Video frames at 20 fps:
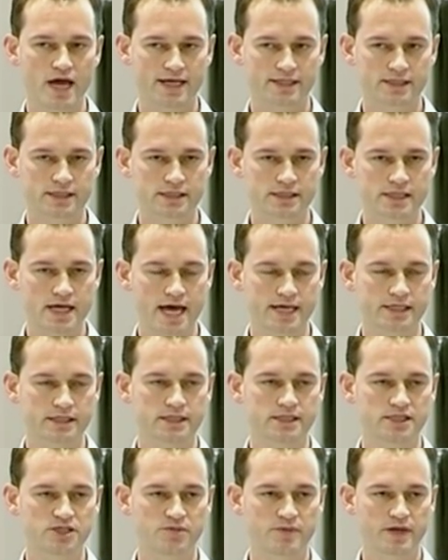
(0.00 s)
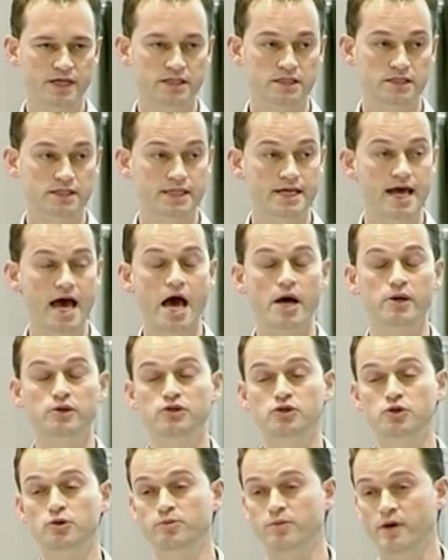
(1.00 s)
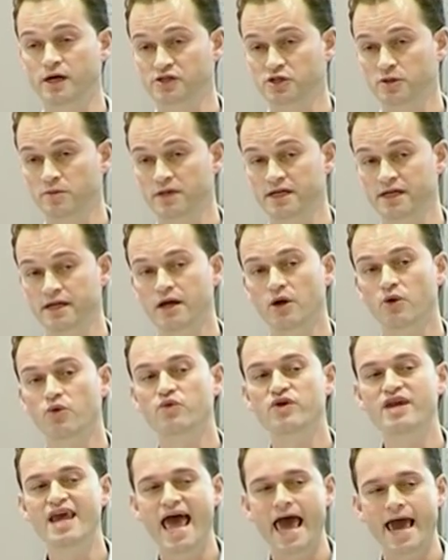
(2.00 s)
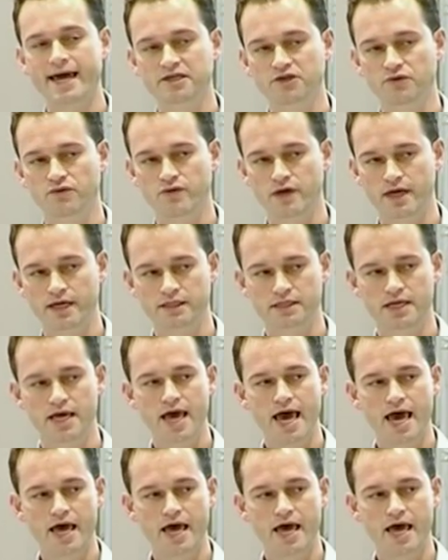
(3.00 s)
exercise these patients and how to possibly reactivate